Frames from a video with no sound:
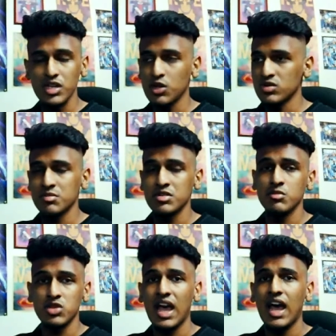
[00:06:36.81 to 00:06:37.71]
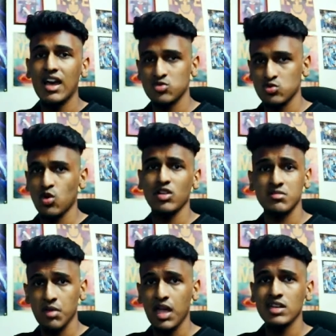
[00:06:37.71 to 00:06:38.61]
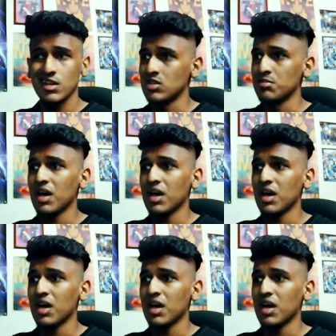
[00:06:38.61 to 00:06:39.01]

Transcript: you know WWE has on Raw and SmackDown.